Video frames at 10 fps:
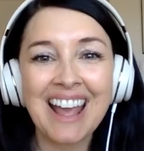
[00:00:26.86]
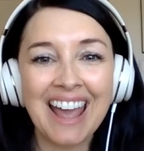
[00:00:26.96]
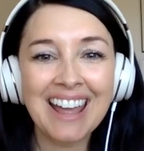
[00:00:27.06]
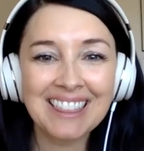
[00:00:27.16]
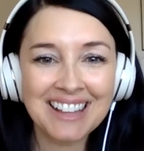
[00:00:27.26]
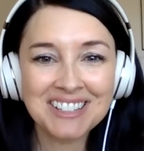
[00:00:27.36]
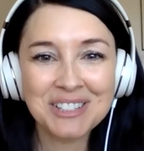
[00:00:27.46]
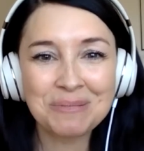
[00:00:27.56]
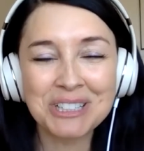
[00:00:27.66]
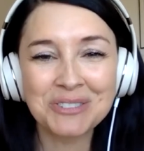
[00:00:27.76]
Hey, thanks
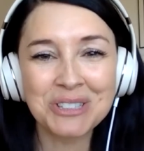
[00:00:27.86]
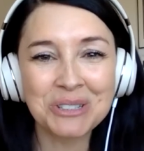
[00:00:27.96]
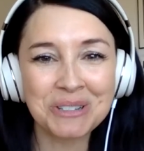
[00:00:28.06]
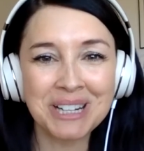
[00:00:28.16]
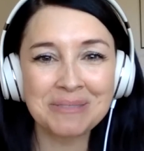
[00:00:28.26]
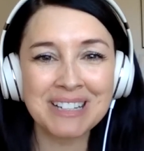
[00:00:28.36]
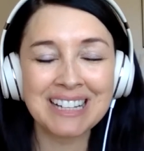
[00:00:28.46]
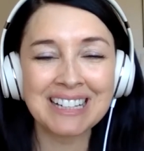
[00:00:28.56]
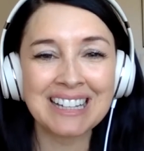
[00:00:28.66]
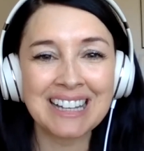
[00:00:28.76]
so much for joining me
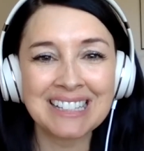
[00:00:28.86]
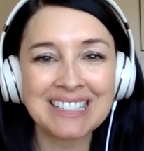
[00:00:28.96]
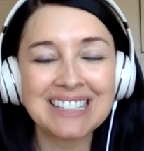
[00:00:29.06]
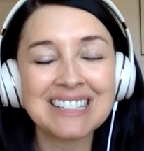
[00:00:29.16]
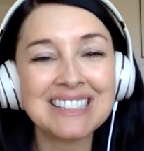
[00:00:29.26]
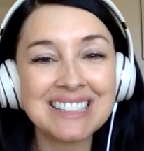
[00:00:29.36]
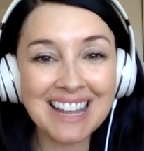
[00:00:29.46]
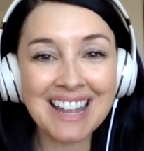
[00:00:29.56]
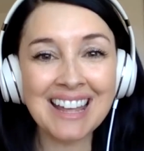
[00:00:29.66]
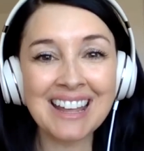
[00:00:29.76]
again
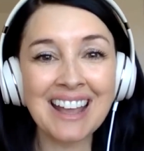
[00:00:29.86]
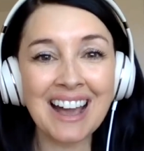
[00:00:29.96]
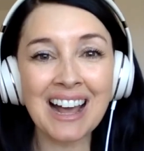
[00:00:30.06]
today.